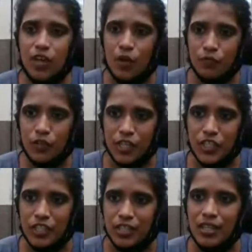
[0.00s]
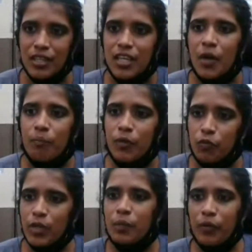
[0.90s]
of the region
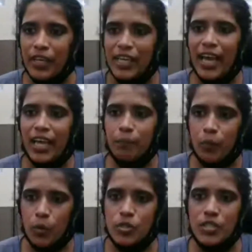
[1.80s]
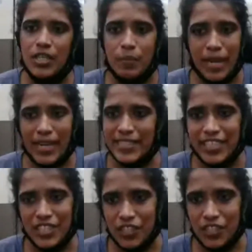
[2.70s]
between pre- and
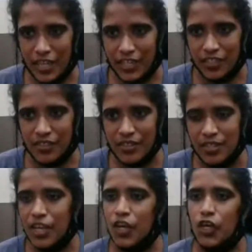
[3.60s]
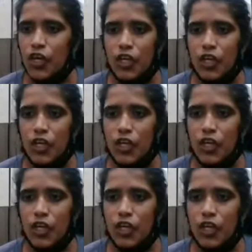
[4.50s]
post-urbanization stages? To
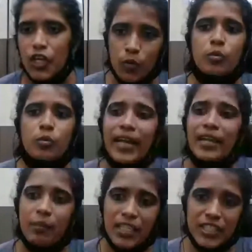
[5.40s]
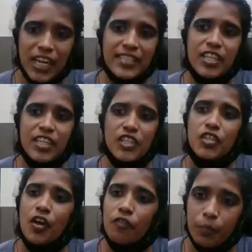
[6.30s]
prove that the marginalization of
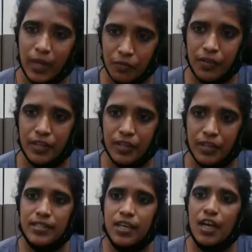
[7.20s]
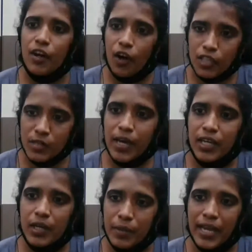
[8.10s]
the peripheries caused by
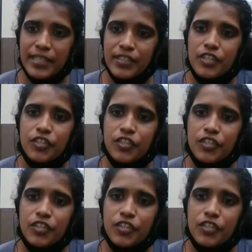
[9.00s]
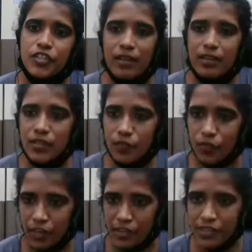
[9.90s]
urbanization made matters
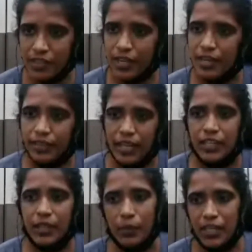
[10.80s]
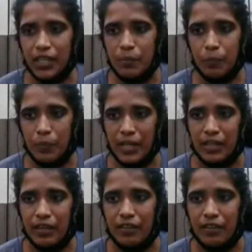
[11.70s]
worse than the pre-urban period.